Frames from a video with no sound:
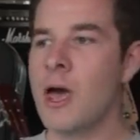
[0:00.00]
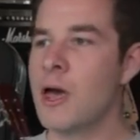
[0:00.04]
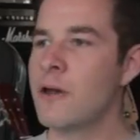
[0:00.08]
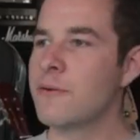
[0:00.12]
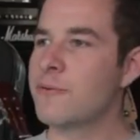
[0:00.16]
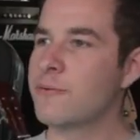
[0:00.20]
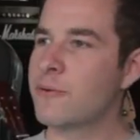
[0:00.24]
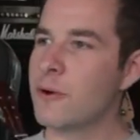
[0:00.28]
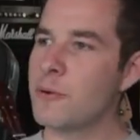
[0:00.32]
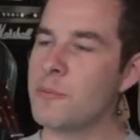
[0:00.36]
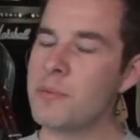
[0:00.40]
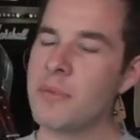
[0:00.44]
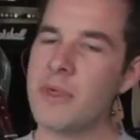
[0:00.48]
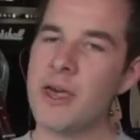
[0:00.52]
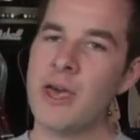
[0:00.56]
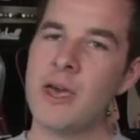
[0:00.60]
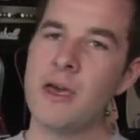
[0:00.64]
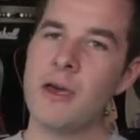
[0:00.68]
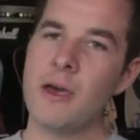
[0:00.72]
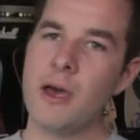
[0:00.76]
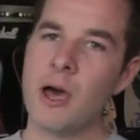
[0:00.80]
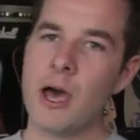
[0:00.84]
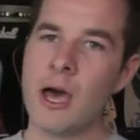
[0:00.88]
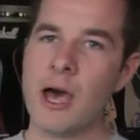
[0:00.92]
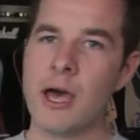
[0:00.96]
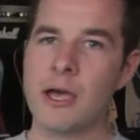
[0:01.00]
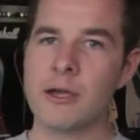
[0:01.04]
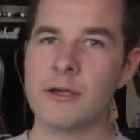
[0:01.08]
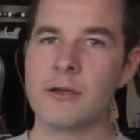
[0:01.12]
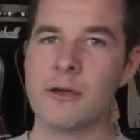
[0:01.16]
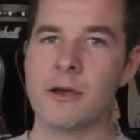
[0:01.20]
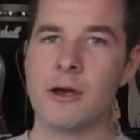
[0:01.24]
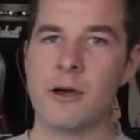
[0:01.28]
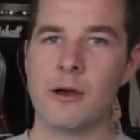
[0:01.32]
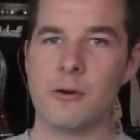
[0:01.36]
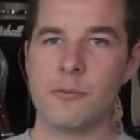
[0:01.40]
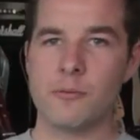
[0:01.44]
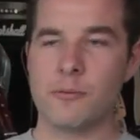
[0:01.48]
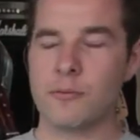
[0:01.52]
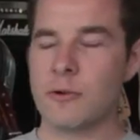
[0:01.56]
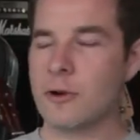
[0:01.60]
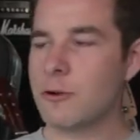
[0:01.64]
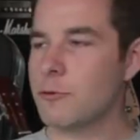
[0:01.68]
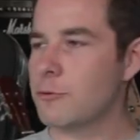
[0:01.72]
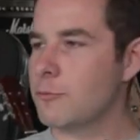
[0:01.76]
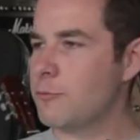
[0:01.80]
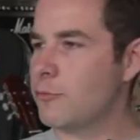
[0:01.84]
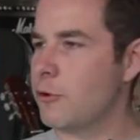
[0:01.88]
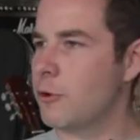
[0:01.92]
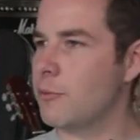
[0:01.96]
From there, I
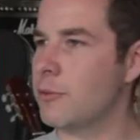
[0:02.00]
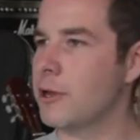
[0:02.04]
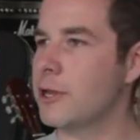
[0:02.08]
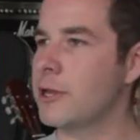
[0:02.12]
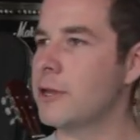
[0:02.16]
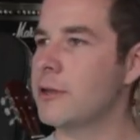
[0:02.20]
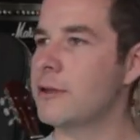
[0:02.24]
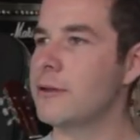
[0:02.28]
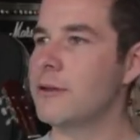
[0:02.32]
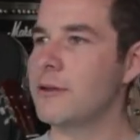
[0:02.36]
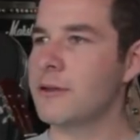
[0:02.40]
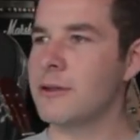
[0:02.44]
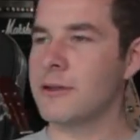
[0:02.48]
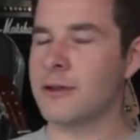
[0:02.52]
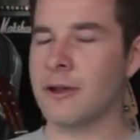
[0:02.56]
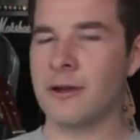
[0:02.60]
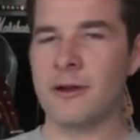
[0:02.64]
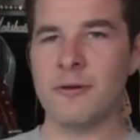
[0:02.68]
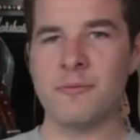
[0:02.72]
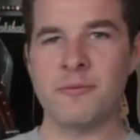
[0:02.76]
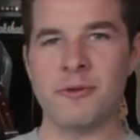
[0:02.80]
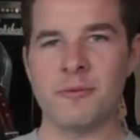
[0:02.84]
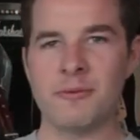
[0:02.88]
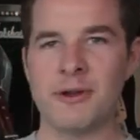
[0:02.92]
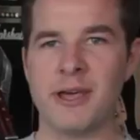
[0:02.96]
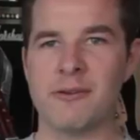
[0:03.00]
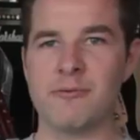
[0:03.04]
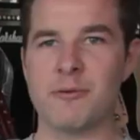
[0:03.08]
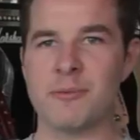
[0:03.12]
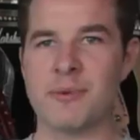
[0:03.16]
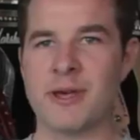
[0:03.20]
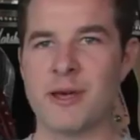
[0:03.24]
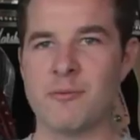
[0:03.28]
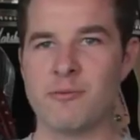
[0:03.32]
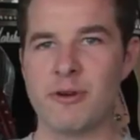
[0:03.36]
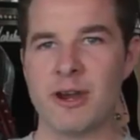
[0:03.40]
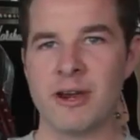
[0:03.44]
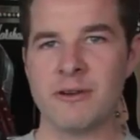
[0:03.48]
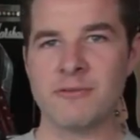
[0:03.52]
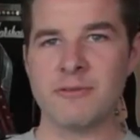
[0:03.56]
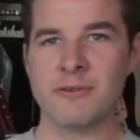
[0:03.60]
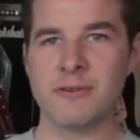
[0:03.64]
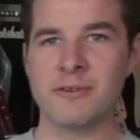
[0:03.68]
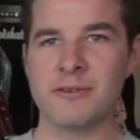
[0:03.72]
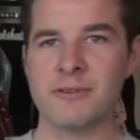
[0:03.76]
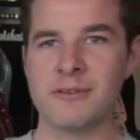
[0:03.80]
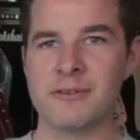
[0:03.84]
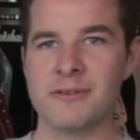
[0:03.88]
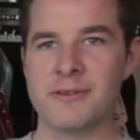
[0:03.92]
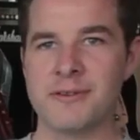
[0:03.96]
will probably, you know, probably have a bit of
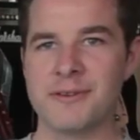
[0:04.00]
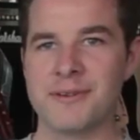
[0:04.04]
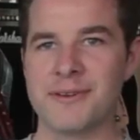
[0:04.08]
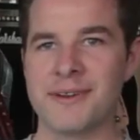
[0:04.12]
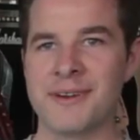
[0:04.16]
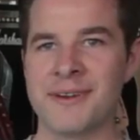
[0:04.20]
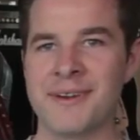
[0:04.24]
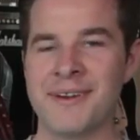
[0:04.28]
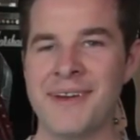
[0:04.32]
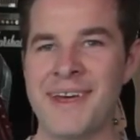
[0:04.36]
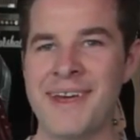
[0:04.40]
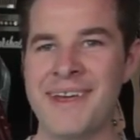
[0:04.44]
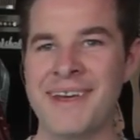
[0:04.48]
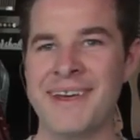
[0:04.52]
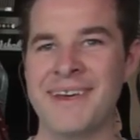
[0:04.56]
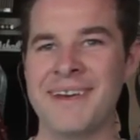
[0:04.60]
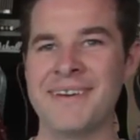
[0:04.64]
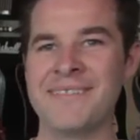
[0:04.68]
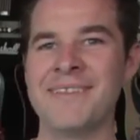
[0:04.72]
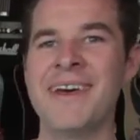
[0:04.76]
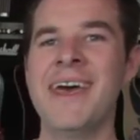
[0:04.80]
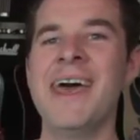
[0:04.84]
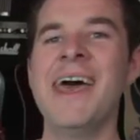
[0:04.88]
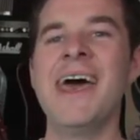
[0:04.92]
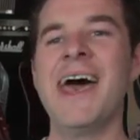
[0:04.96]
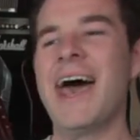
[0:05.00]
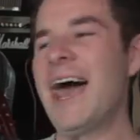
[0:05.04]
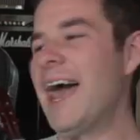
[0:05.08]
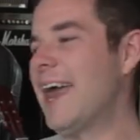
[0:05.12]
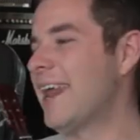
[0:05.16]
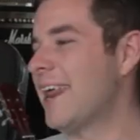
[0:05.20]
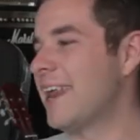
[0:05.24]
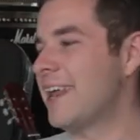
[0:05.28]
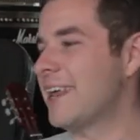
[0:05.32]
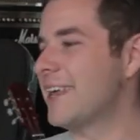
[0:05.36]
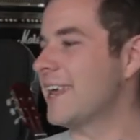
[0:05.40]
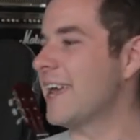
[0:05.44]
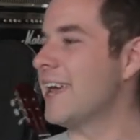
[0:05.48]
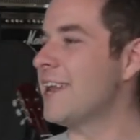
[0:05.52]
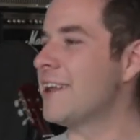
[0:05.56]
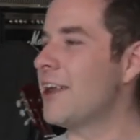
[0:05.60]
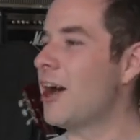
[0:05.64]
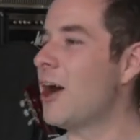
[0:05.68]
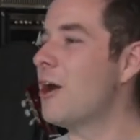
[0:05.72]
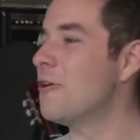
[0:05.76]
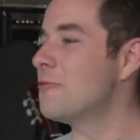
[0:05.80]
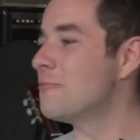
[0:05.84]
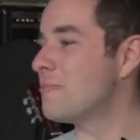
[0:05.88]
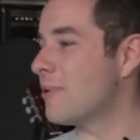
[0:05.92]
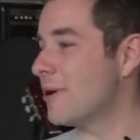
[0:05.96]
breakfast, you know, and then again,
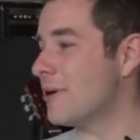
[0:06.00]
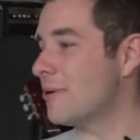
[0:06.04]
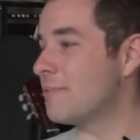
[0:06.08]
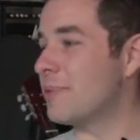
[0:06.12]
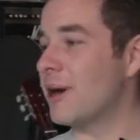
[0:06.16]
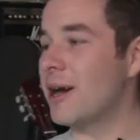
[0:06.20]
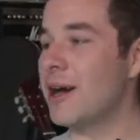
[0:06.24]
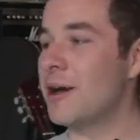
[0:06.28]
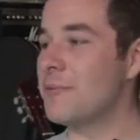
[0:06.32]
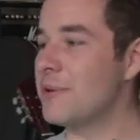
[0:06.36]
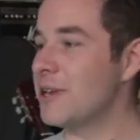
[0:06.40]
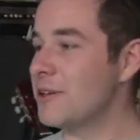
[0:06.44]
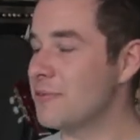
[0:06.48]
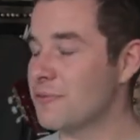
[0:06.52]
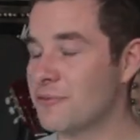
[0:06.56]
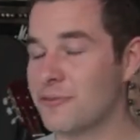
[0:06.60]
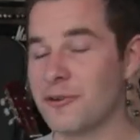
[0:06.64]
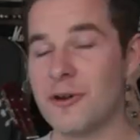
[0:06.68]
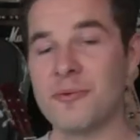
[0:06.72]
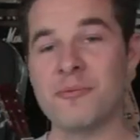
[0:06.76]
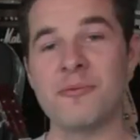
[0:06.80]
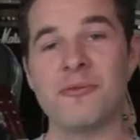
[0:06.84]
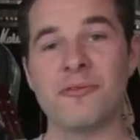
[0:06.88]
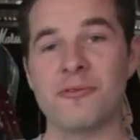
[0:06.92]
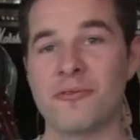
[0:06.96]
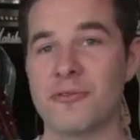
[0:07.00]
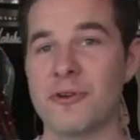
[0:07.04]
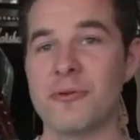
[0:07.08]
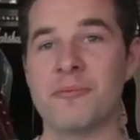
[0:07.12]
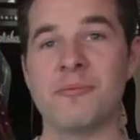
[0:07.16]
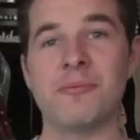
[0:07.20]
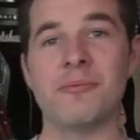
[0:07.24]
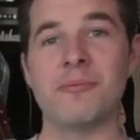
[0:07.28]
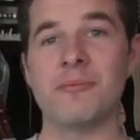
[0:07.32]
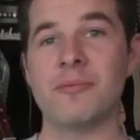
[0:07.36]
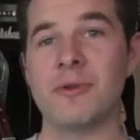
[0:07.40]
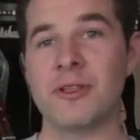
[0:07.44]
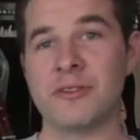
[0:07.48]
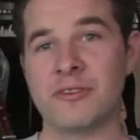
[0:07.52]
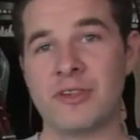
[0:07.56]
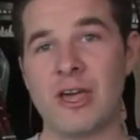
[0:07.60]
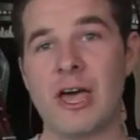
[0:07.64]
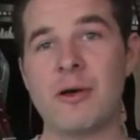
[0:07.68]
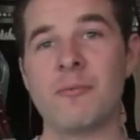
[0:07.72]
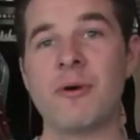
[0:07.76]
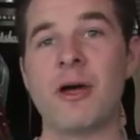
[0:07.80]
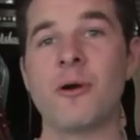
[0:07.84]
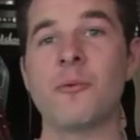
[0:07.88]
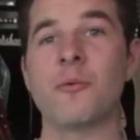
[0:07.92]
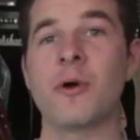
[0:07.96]
from the
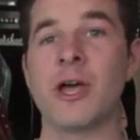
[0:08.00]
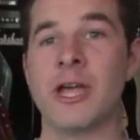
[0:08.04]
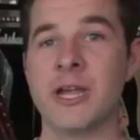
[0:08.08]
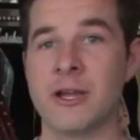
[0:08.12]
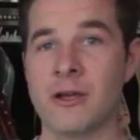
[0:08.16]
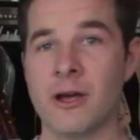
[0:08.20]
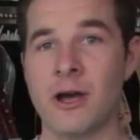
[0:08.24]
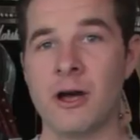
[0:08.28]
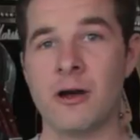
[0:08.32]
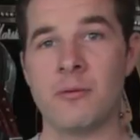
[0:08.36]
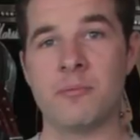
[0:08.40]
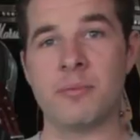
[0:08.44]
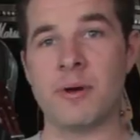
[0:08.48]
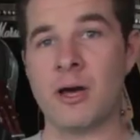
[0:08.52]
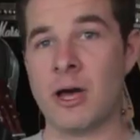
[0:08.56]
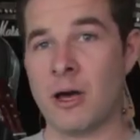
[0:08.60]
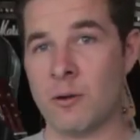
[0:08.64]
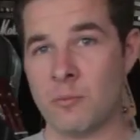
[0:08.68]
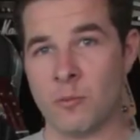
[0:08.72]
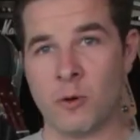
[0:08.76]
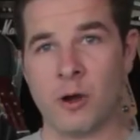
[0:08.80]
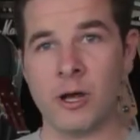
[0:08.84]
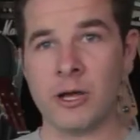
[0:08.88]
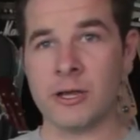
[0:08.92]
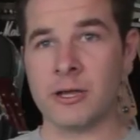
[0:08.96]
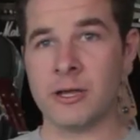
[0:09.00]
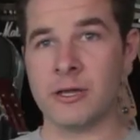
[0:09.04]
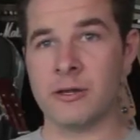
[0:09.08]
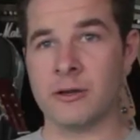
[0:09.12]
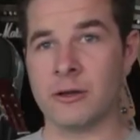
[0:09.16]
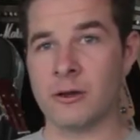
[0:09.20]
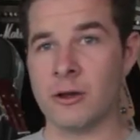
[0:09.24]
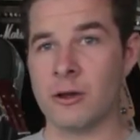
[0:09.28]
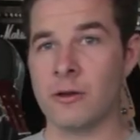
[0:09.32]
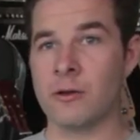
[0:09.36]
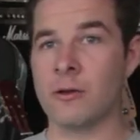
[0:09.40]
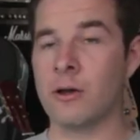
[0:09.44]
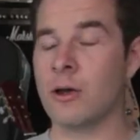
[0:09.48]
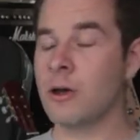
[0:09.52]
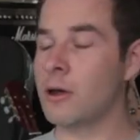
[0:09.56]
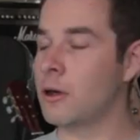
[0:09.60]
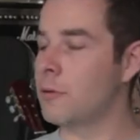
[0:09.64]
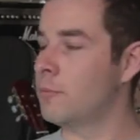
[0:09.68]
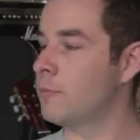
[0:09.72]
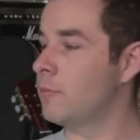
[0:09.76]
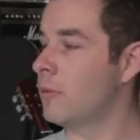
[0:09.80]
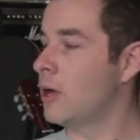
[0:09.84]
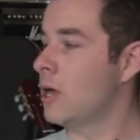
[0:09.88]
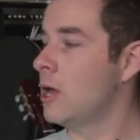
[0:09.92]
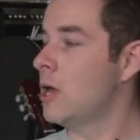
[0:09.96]
time I wake up, I'm working, you
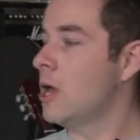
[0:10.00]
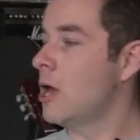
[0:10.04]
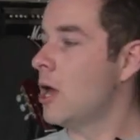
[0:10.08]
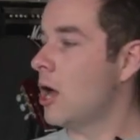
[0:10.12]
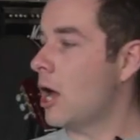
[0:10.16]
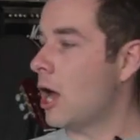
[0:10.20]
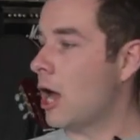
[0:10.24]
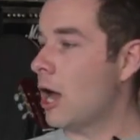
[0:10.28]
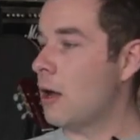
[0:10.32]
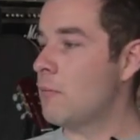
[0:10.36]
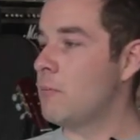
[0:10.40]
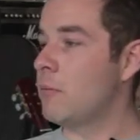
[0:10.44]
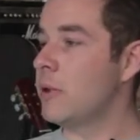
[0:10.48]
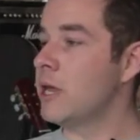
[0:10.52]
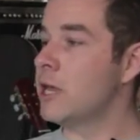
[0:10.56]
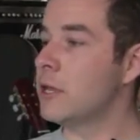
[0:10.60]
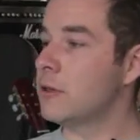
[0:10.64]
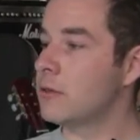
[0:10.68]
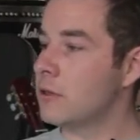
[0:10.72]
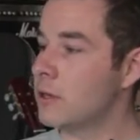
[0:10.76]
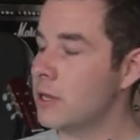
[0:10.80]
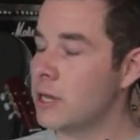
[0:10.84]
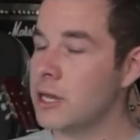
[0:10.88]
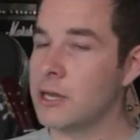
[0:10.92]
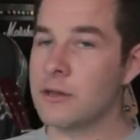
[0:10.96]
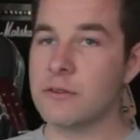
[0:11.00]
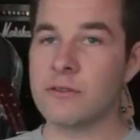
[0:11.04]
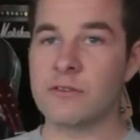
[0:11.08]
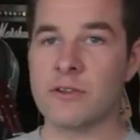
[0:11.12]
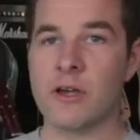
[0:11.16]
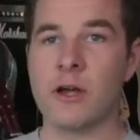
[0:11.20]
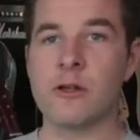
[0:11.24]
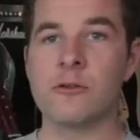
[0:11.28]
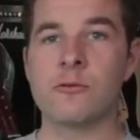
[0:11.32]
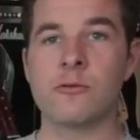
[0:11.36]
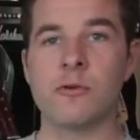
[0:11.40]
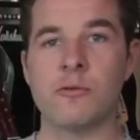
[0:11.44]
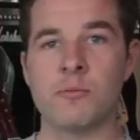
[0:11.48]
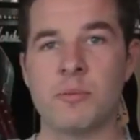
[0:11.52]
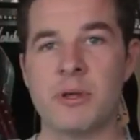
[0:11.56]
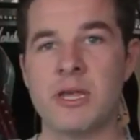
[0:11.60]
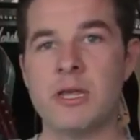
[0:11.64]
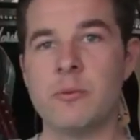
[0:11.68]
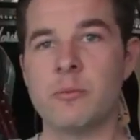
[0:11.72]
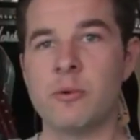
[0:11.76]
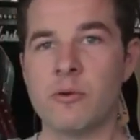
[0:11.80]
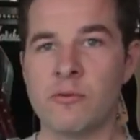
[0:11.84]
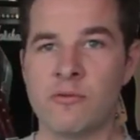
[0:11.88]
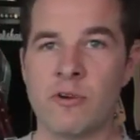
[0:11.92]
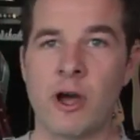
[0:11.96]
know, I'm in touch with
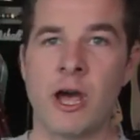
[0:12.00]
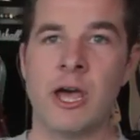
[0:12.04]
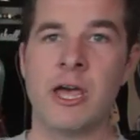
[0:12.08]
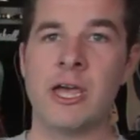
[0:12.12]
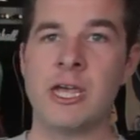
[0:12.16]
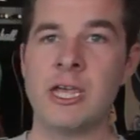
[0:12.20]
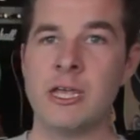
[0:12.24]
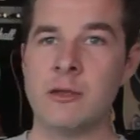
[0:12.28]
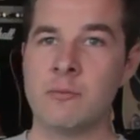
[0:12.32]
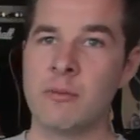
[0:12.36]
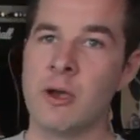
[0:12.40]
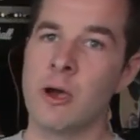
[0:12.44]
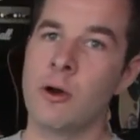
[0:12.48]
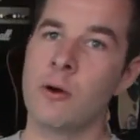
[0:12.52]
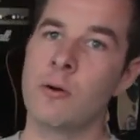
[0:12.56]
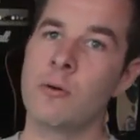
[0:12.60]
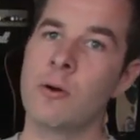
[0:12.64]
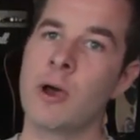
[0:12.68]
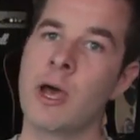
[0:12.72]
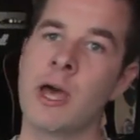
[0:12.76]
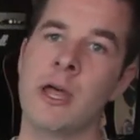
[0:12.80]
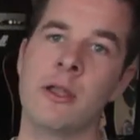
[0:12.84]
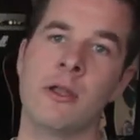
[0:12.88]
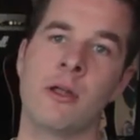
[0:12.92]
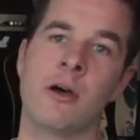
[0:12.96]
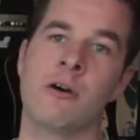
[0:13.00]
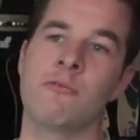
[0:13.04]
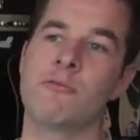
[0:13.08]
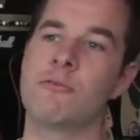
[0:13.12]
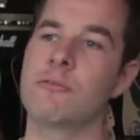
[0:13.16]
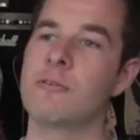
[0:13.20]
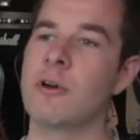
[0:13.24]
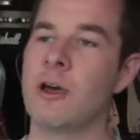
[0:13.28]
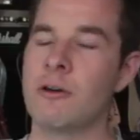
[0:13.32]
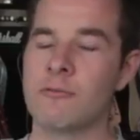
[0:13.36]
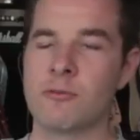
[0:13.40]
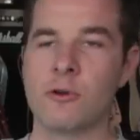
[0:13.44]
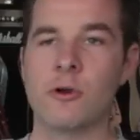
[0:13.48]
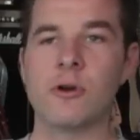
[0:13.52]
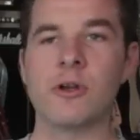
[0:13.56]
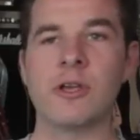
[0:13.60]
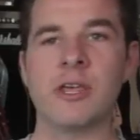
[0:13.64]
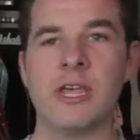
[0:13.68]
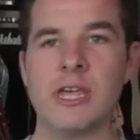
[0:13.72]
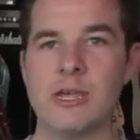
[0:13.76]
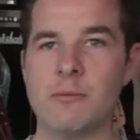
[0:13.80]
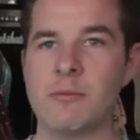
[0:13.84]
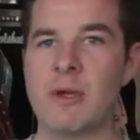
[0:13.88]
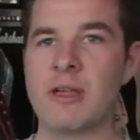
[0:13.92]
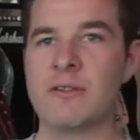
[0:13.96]
people by email, and I've got
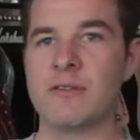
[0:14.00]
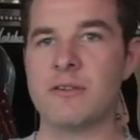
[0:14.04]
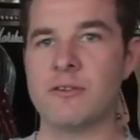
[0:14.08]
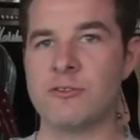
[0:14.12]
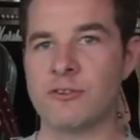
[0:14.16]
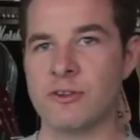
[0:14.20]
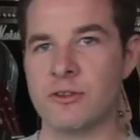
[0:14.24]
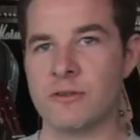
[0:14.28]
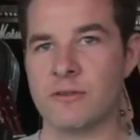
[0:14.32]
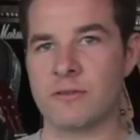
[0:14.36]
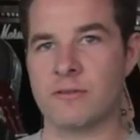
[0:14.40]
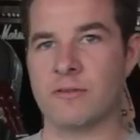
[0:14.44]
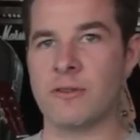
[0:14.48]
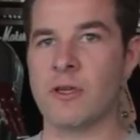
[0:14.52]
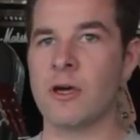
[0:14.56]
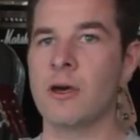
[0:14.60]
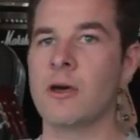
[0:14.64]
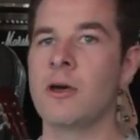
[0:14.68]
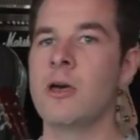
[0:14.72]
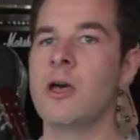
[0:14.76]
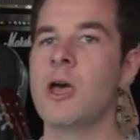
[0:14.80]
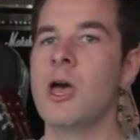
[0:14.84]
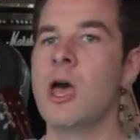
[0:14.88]
key messages that